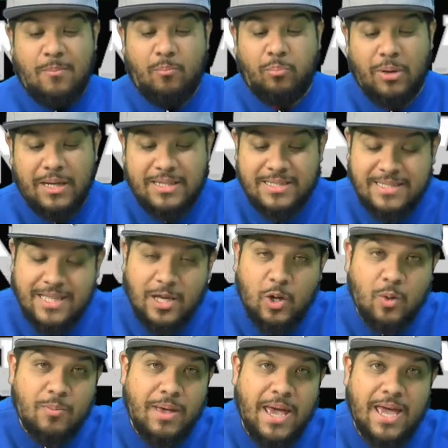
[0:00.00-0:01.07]
but
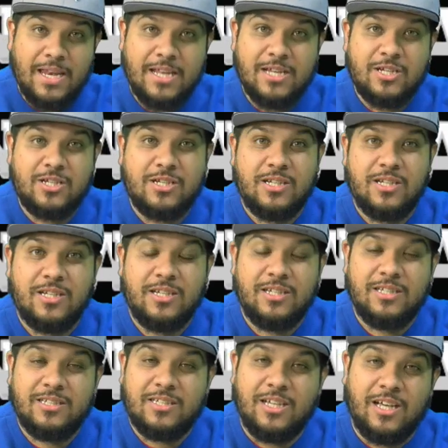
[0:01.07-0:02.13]
still managed
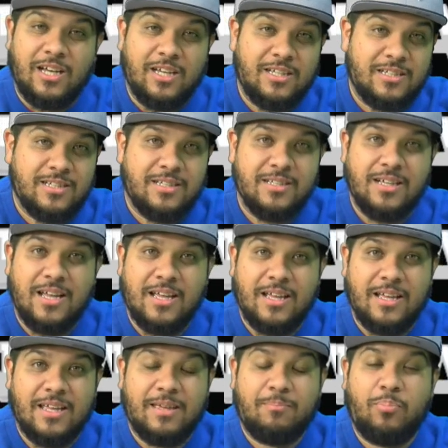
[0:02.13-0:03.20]
to
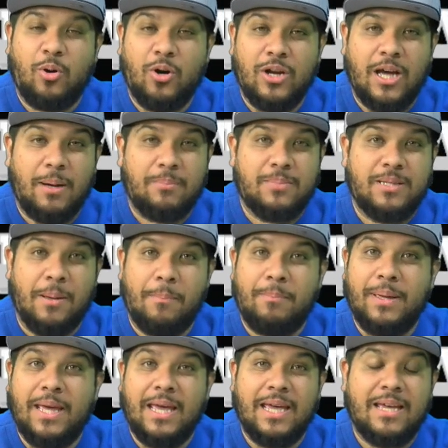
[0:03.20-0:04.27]
put up the
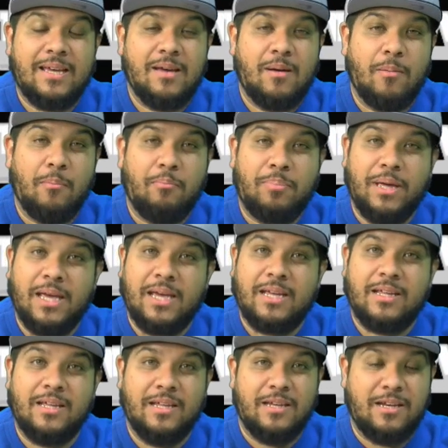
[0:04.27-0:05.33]
big
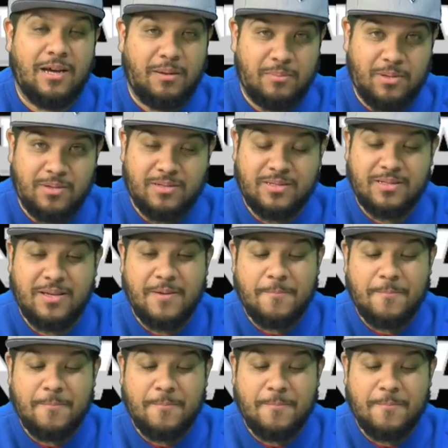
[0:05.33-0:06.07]
numbers.